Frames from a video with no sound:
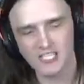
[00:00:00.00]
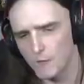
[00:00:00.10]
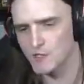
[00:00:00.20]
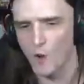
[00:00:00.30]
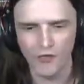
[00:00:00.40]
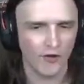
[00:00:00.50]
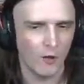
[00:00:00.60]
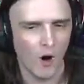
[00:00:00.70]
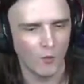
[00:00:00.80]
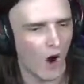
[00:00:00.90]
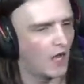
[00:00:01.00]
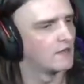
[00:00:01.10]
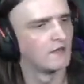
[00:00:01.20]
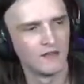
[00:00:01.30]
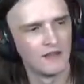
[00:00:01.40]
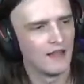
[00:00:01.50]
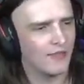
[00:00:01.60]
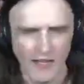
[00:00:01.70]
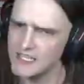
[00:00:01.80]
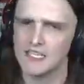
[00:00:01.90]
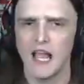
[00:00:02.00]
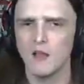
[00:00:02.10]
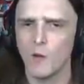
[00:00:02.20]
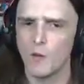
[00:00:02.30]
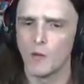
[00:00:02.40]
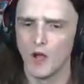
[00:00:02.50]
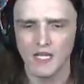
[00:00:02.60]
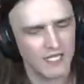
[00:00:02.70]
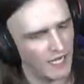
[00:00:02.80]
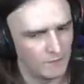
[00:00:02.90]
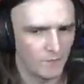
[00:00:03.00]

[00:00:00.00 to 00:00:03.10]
it was 1, 3, 1, 1. That's exactly what we want to see.